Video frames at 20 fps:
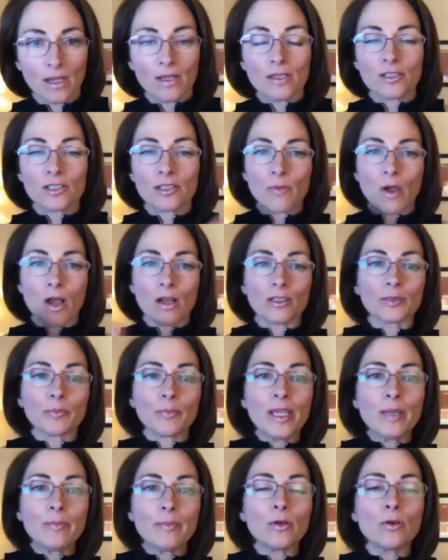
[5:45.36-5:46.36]
Smaller
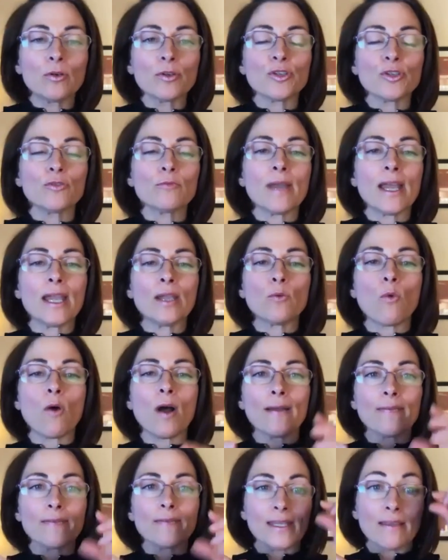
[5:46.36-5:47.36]
people, you may
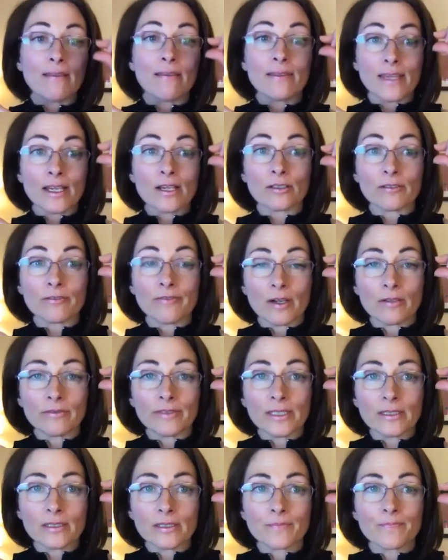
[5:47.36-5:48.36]
want the thicker
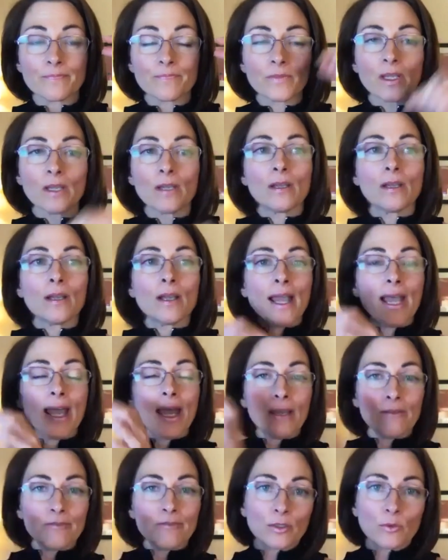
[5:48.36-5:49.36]
velvet.
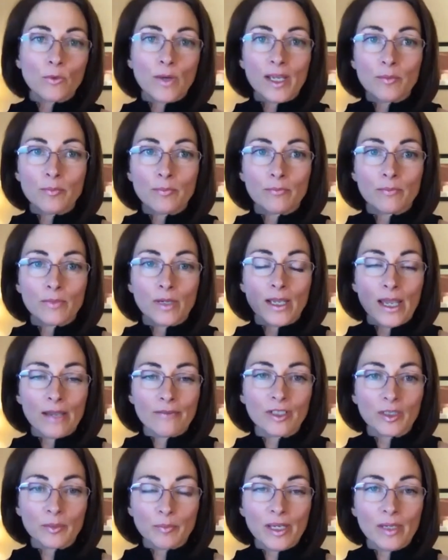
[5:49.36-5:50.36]
Heavier weight,
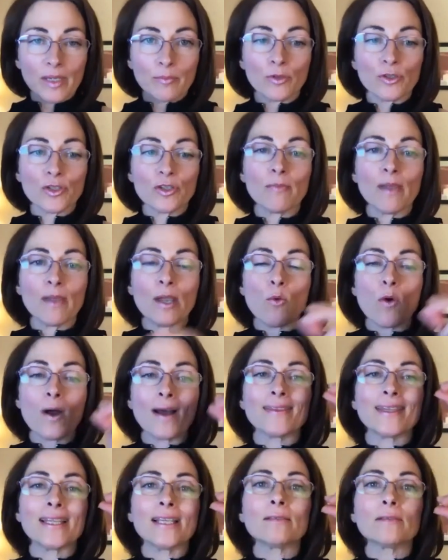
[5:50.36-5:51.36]
heavier people, you may
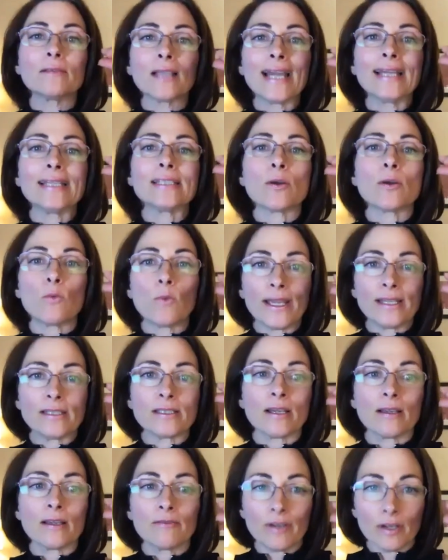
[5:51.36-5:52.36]
want the
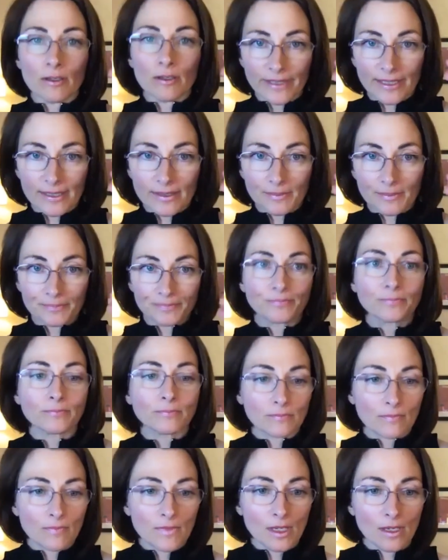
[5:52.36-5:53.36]
lightweight velvet.
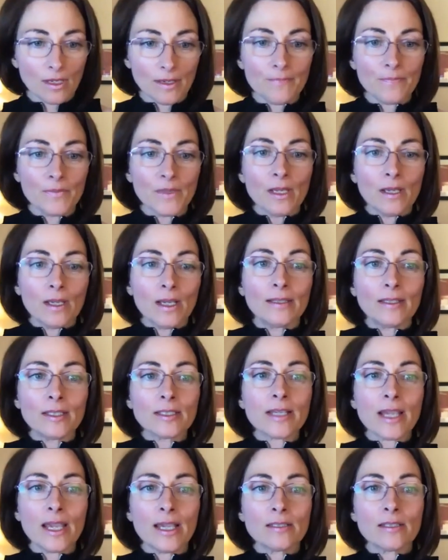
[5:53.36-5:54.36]
Okay, in
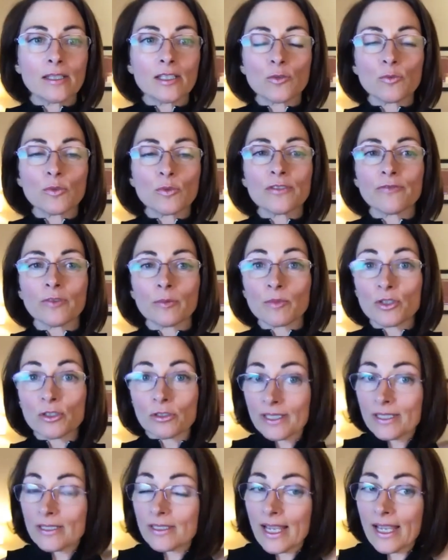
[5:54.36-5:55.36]
this case, this was from
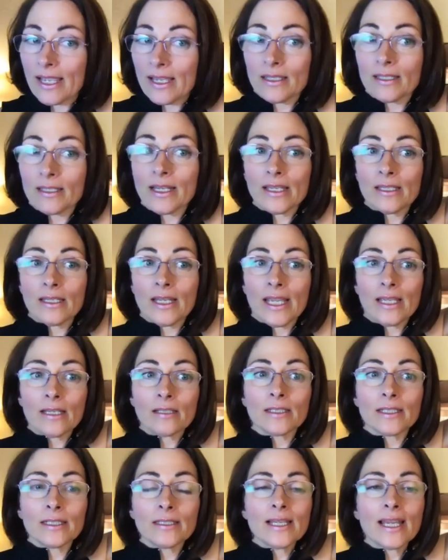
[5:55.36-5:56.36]
Chrisanne in
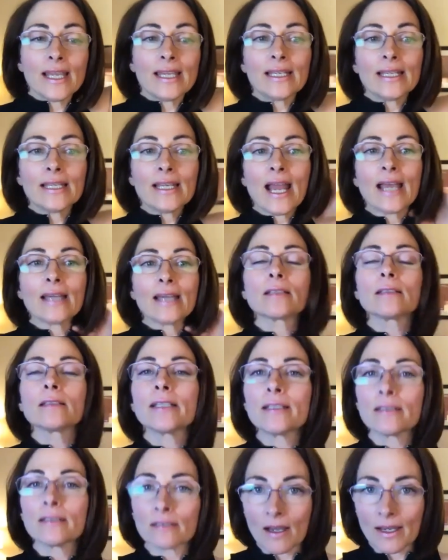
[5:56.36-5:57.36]
England, and it had
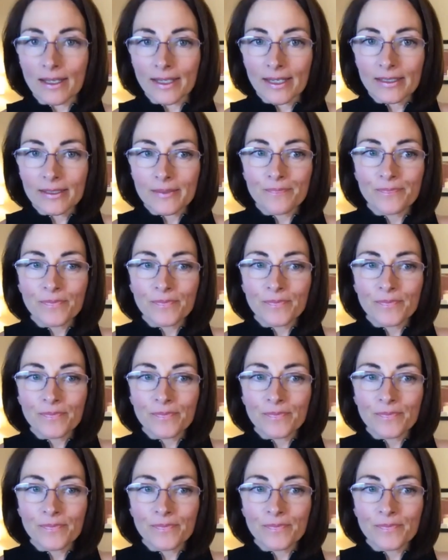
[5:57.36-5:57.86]
glitter on it,